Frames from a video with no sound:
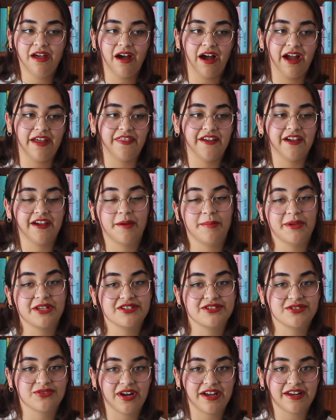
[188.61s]
I think coming
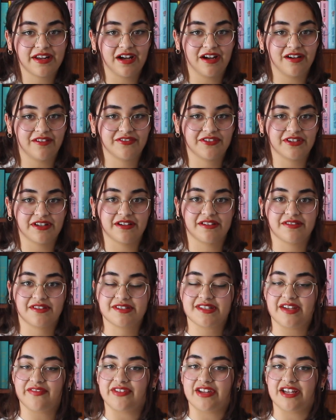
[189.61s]
straight after The
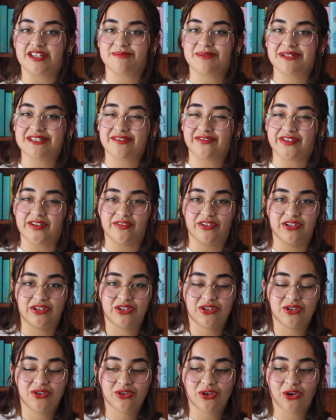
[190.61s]
7 Husbands of Evelyn
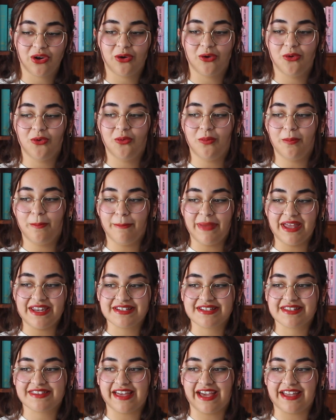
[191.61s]
Hugo
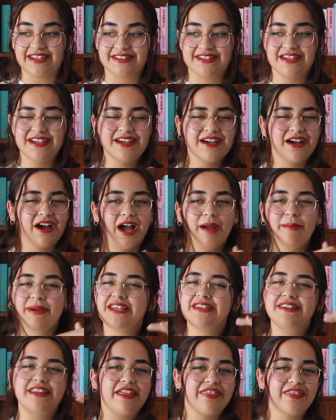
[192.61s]
meant that, I
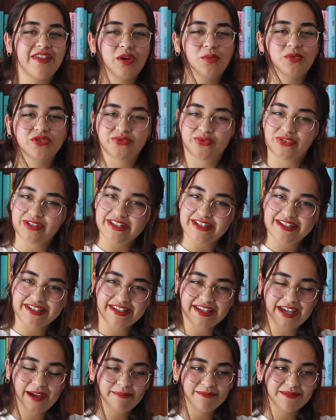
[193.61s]
mean, nothing was really going
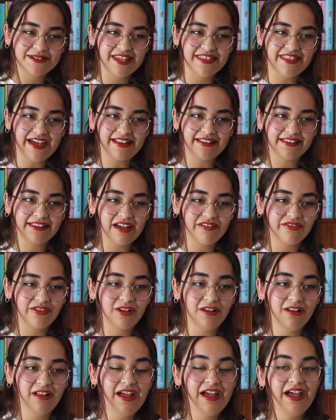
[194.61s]
to get to that
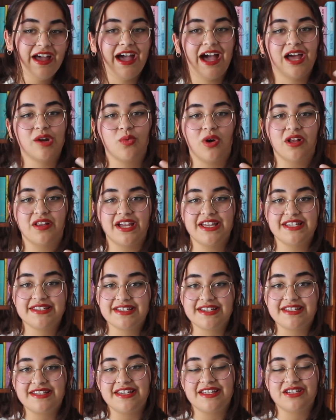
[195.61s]
level, and while I
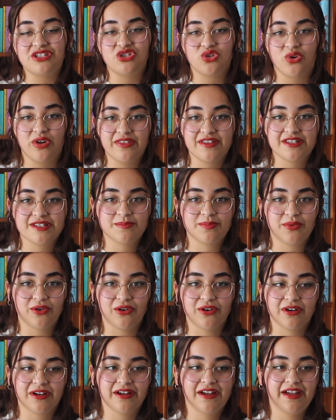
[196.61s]
did enjoy this
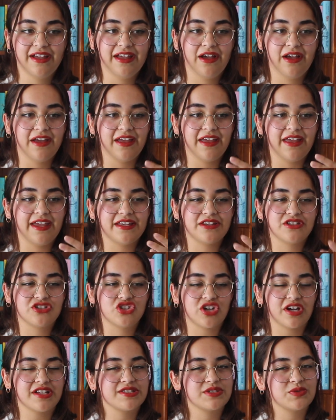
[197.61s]
book, it
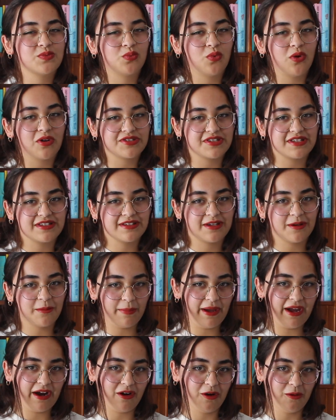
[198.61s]
just wasn't
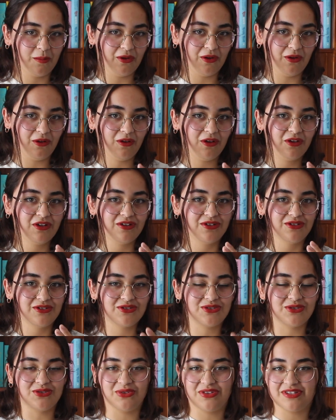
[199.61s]
comparable
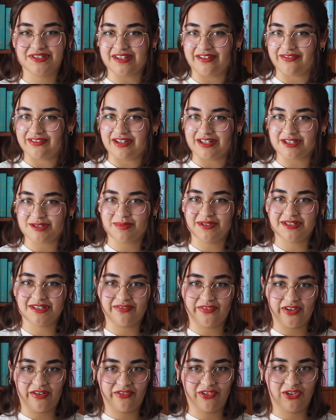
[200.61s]
to The 7 Husbands
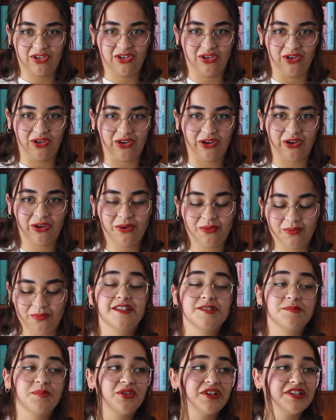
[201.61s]
of Evelyn Hugo.
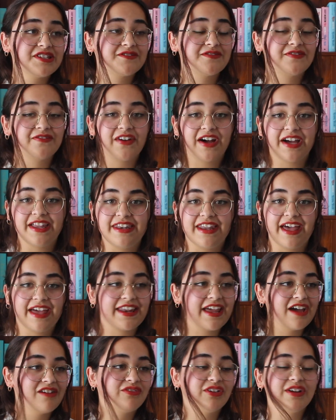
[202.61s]
This book is fun
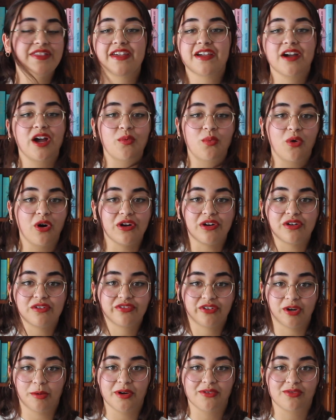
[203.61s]
and everything I want
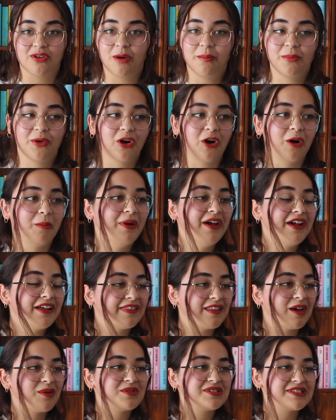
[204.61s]
from a rom-com.
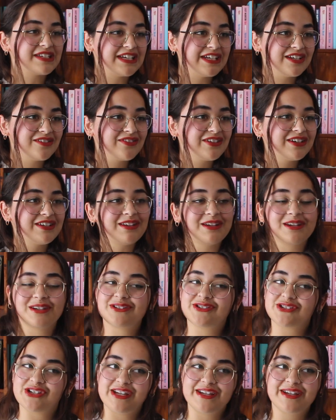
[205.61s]
There was even a
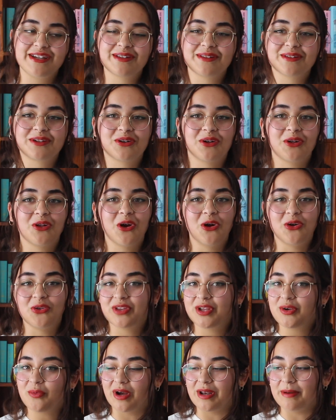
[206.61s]
cheeky little
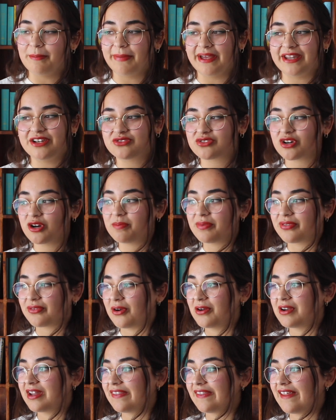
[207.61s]
only one bed trope
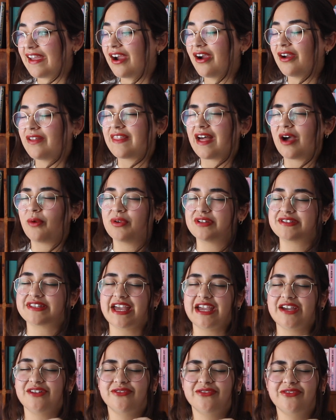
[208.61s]
thrown in there that was
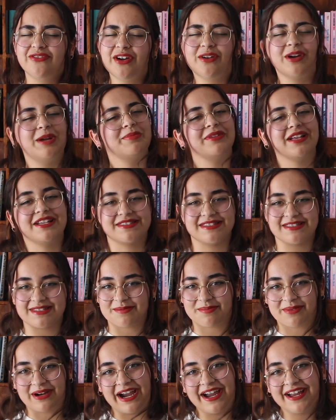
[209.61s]
a very pleasant
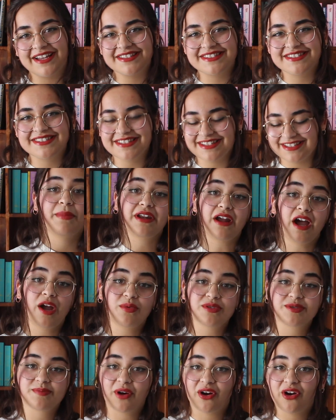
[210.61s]
surprise. But I
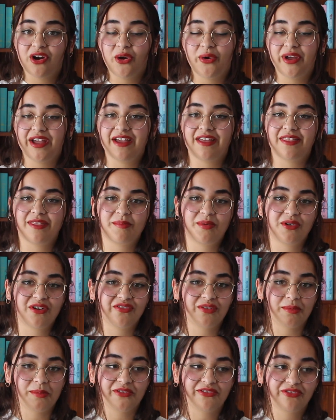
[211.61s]
was borrowing the book
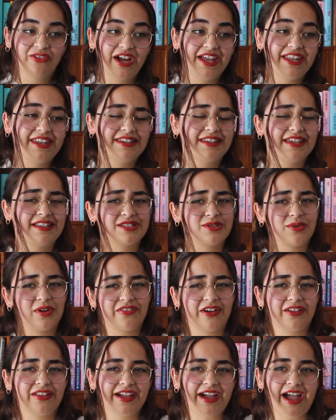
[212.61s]
from a friend, and so I
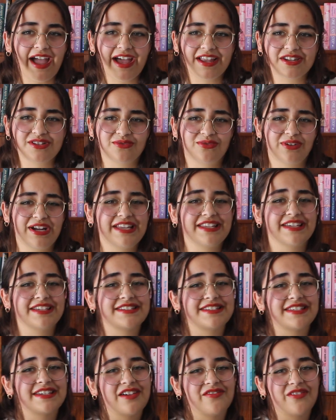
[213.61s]
felt like I had to read
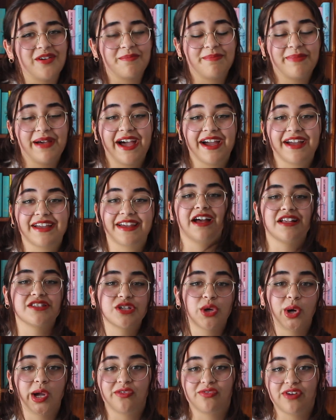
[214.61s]
it to give it back, and
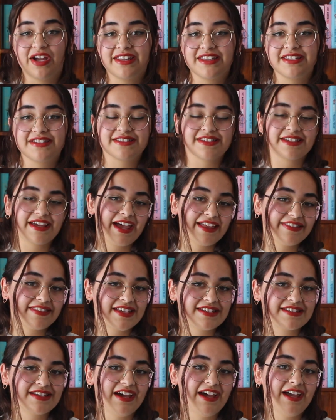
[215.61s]
so I read it at
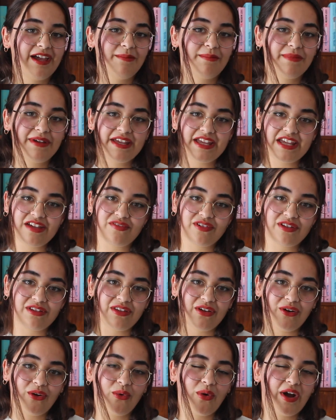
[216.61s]
that time
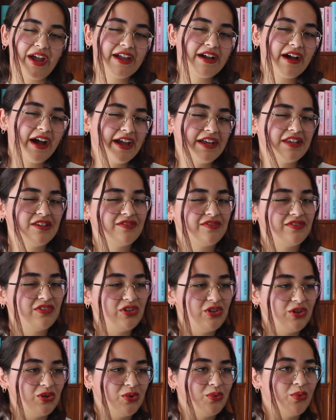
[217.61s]
even though I kind of
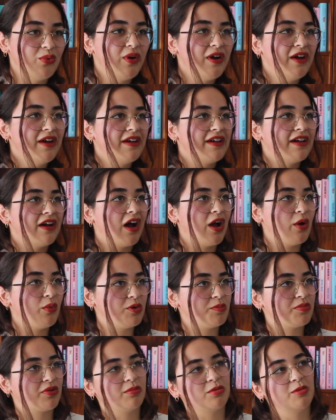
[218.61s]
knew I
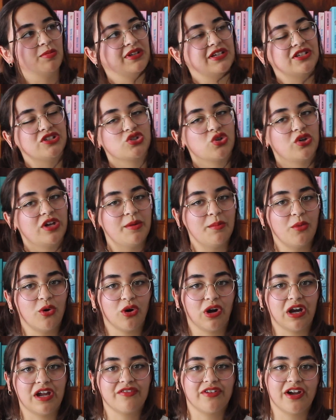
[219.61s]
would probably enjoy it
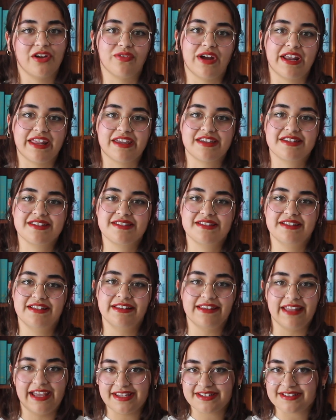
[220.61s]
more if I read it
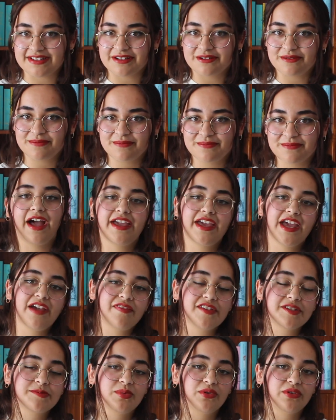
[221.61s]
later. I
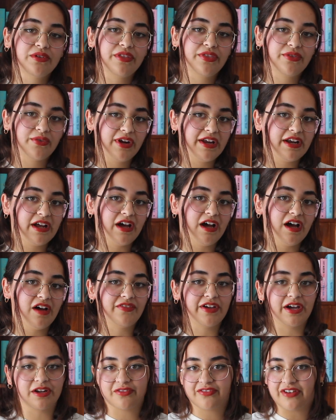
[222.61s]
gave this book
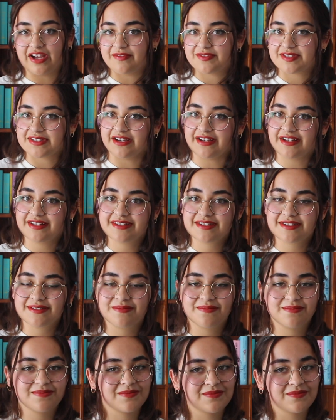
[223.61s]
3.5 out of 5 stars.